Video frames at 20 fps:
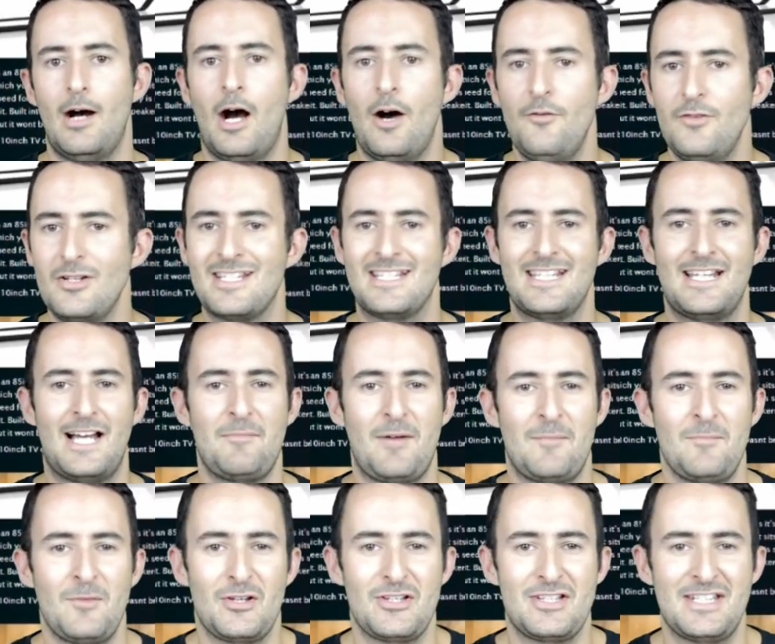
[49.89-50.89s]
Obviously,
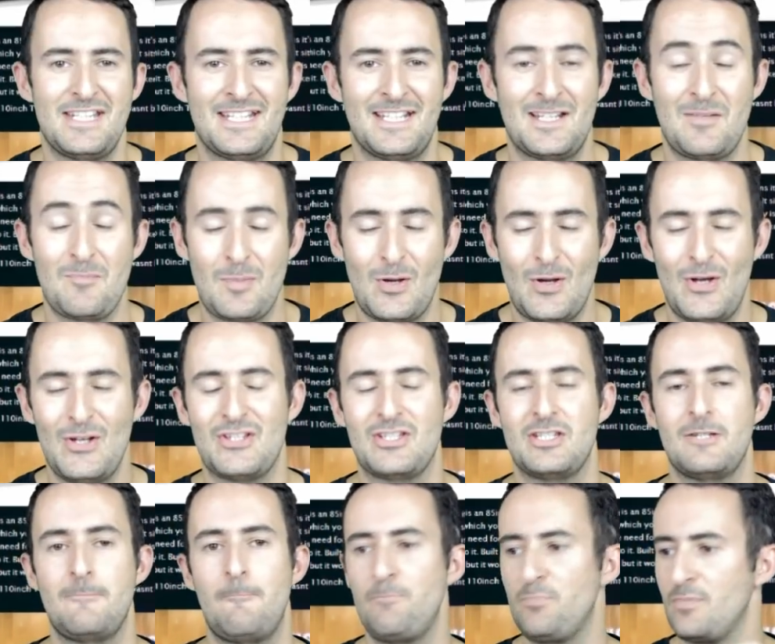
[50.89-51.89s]
I'm not seeing it in
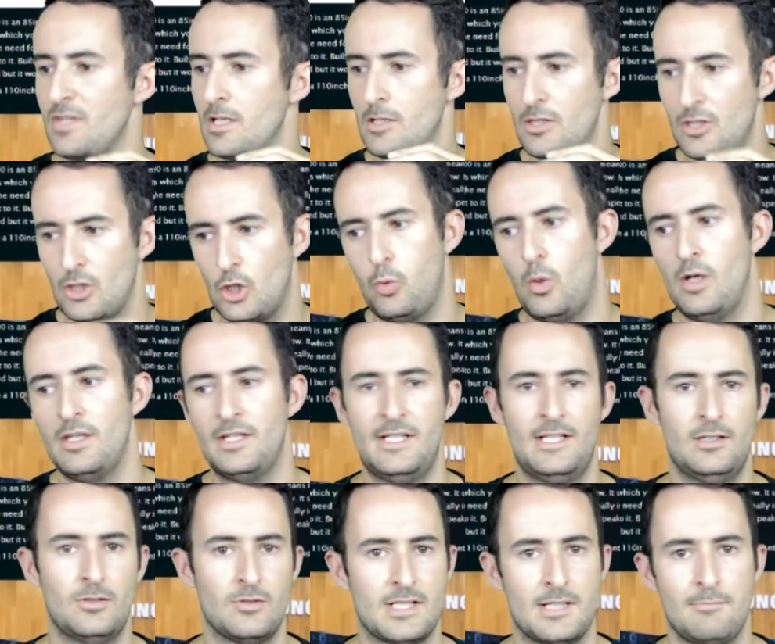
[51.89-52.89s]
person. The
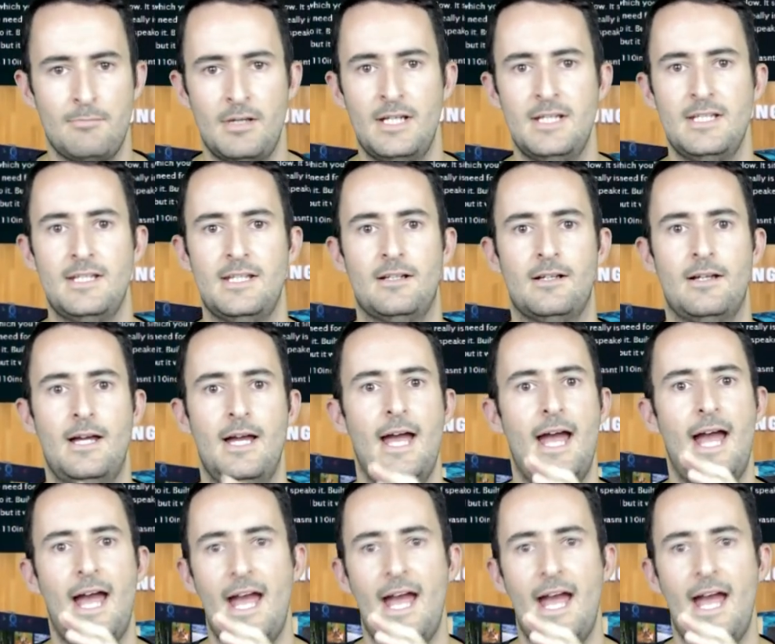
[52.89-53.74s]
quality looks amazing.